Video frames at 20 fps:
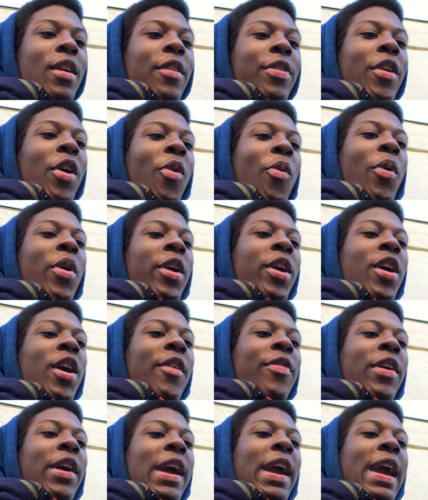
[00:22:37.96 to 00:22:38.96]
The work
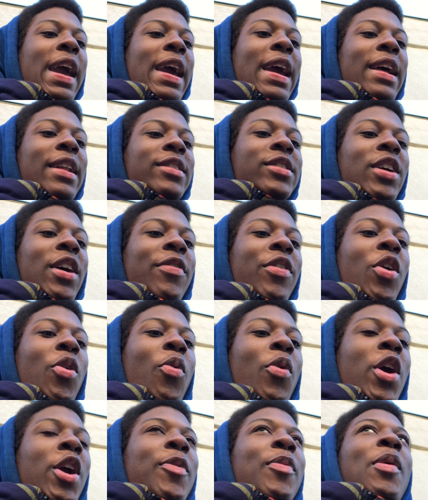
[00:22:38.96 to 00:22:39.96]
of the hands of the
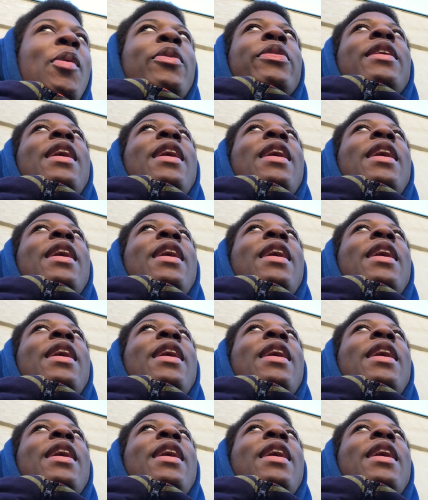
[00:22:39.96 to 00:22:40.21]
workman with